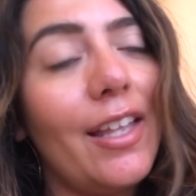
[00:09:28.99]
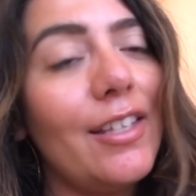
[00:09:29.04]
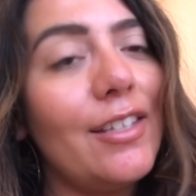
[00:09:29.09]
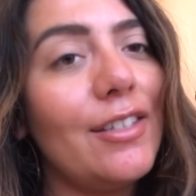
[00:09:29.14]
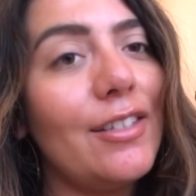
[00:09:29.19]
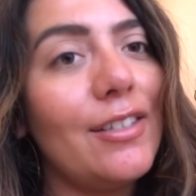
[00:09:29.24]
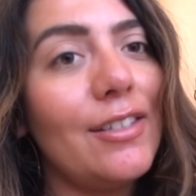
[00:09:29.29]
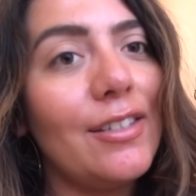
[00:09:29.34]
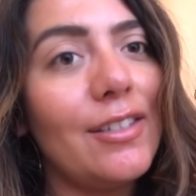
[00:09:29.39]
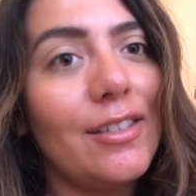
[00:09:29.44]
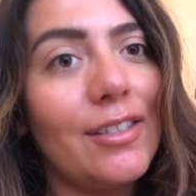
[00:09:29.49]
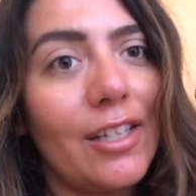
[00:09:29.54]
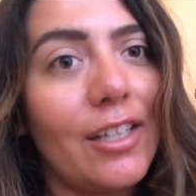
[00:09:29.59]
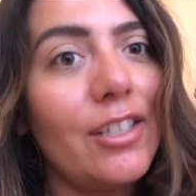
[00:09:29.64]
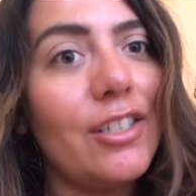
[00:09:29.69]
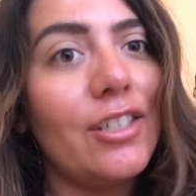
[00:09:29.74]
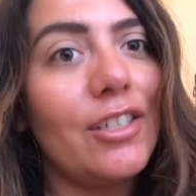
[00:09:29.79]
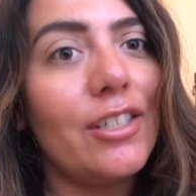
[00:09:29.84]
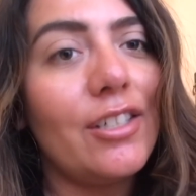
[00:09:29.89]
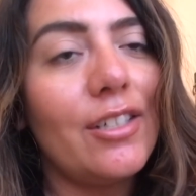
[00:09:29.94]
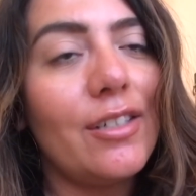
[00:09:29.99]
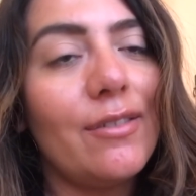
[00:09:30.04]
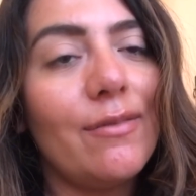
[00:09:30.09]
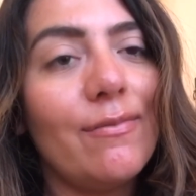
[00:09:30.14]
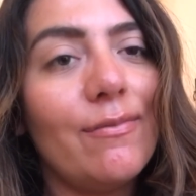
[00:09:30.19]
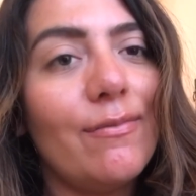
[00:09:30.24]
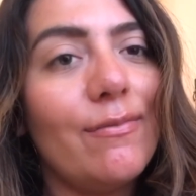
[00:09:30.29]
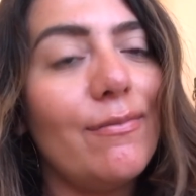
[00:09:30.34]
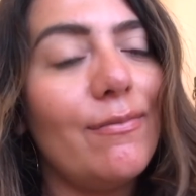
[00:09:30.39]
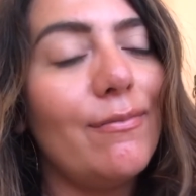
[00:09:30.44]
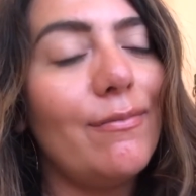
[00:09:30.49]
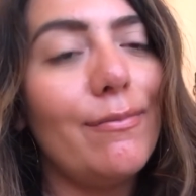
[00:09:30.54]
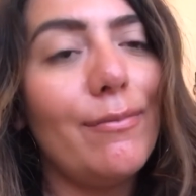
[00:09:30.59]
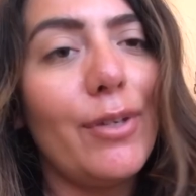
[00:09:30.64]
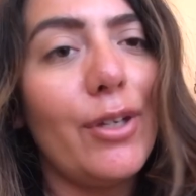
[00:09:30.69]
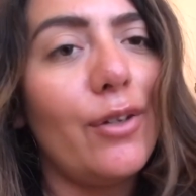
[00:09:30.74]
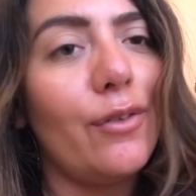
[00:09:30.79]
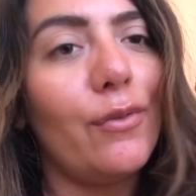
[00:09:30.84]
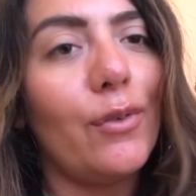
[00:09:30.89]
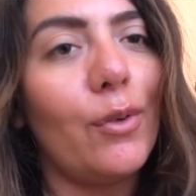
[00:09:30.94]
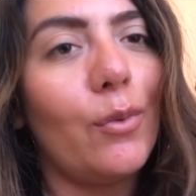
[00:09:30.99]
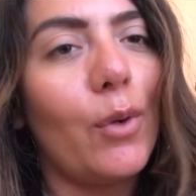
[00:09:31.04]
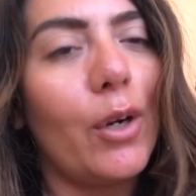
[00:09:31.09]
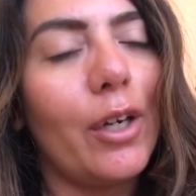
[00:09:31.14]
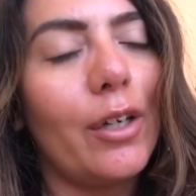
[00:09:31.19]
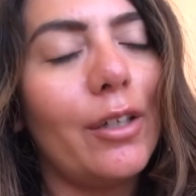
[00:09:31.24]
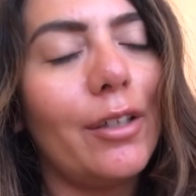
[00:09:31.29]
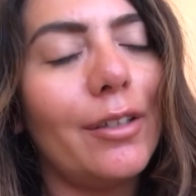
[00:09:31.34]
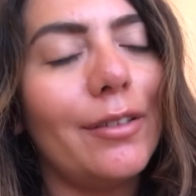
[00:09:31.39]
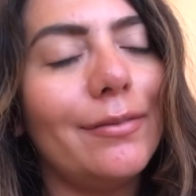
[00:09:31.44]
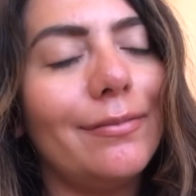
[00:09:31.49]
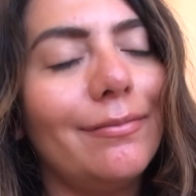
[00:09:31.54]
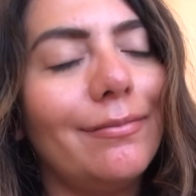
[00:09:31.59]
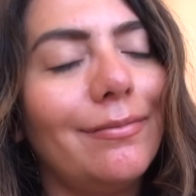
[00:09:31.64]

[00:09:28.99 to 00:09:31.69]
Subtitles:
Such beautiful work.